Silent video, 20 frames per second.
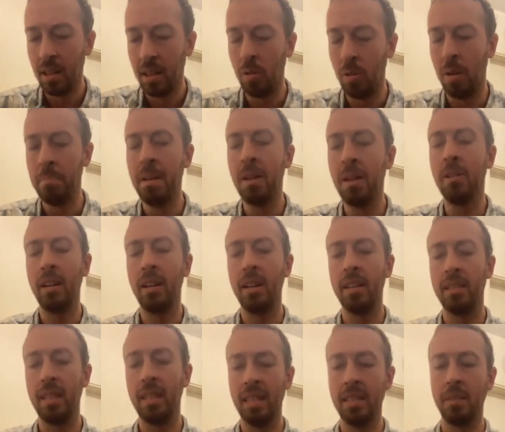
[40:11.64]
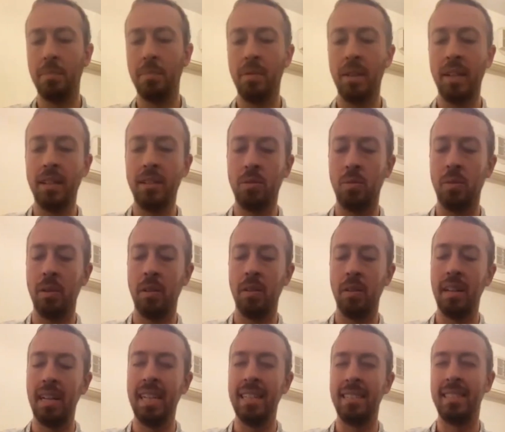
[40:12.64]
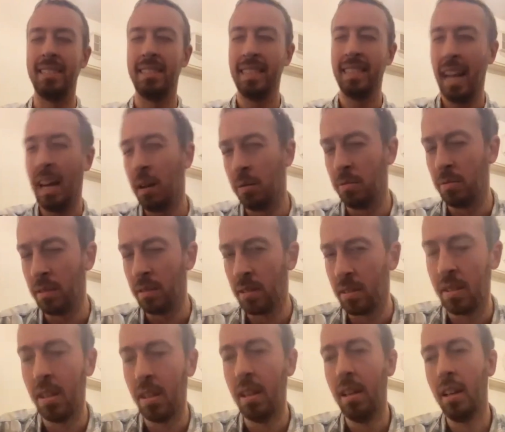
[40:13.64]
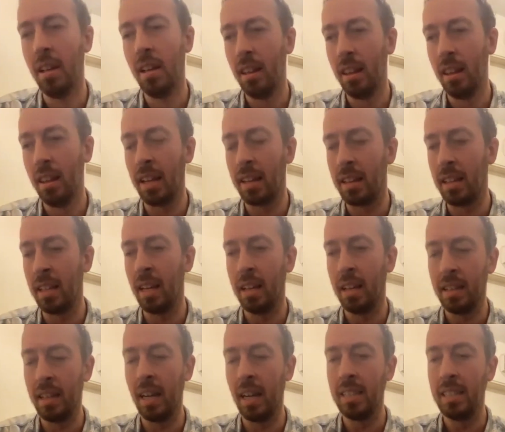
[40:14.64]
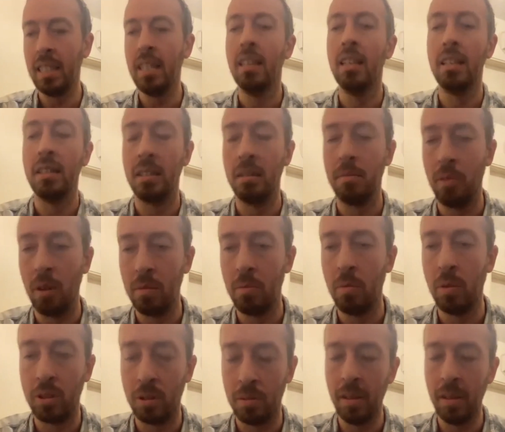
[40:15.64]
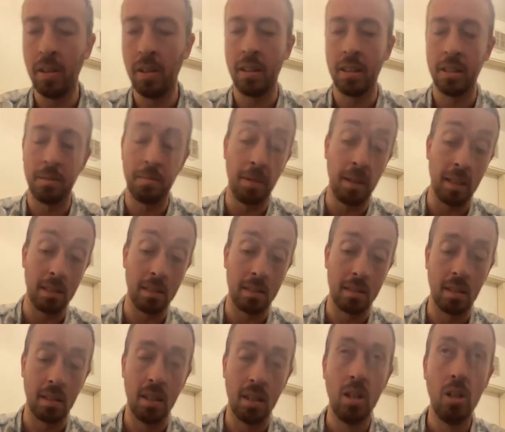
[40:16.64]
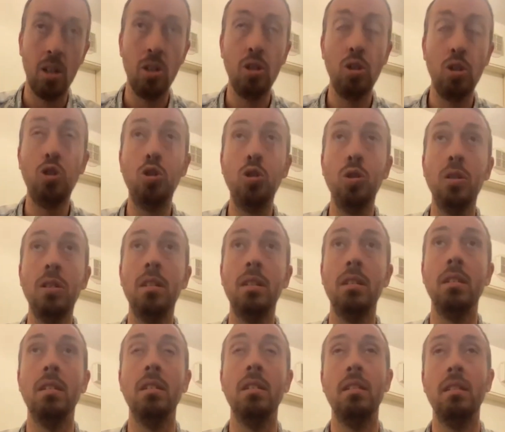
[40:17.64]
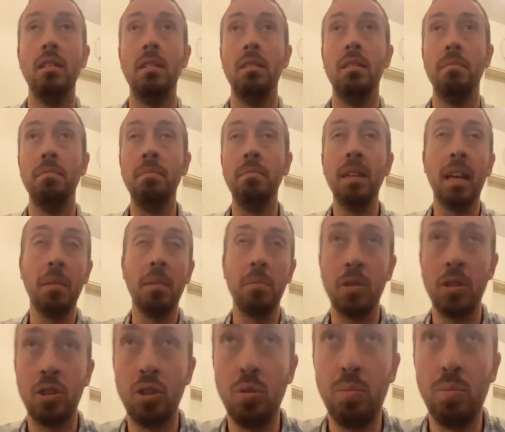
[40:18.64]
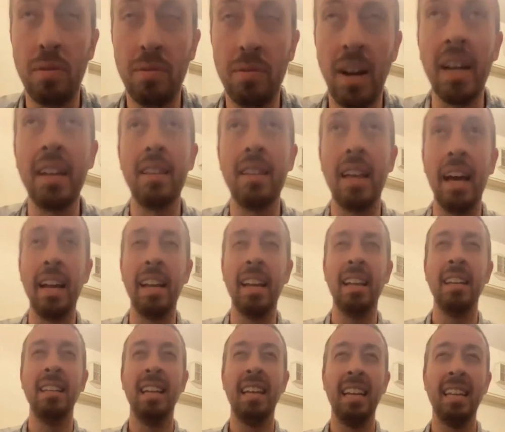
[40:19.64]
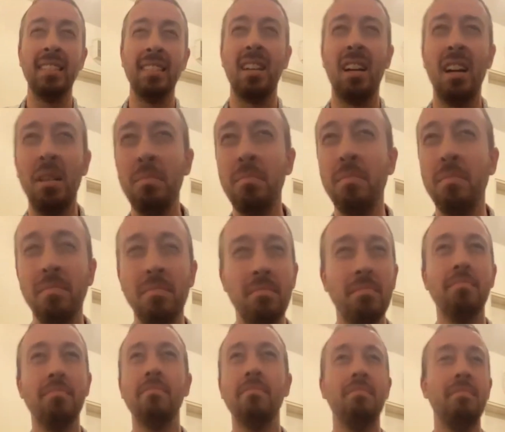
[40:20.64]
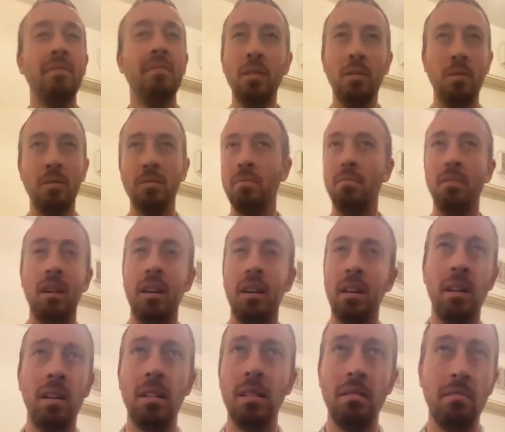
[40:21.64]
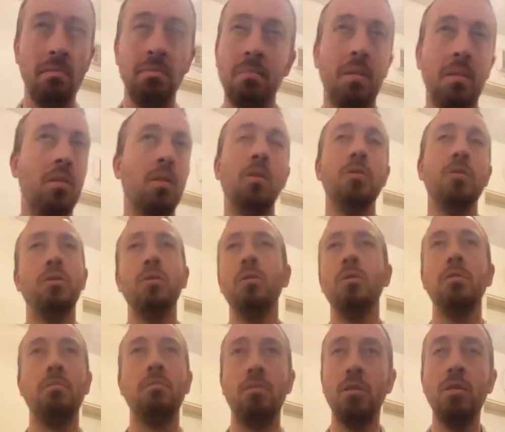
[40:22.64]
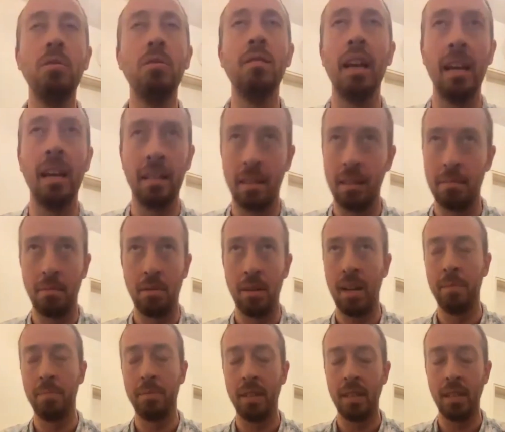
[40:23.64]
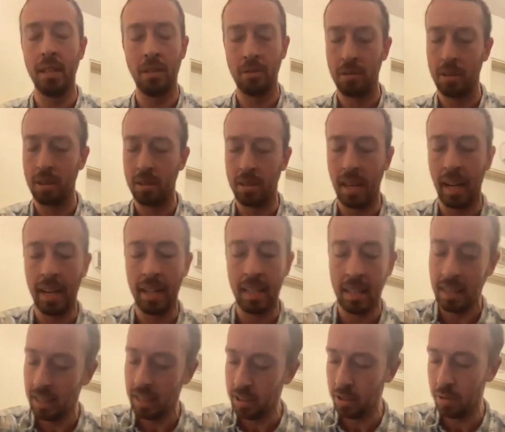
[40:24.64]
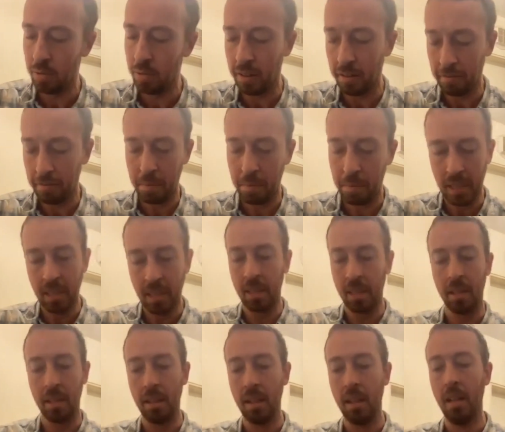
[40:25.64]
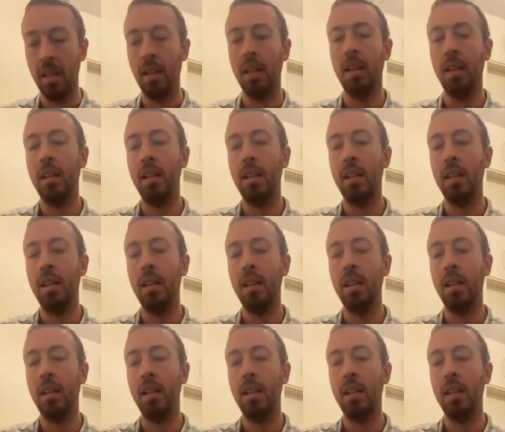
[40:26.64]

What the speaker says: you know, America is a place where it sounds like the idealism on which America is based should be able to provide that, and has come, you know, closer to that than perhaps any other society in history of being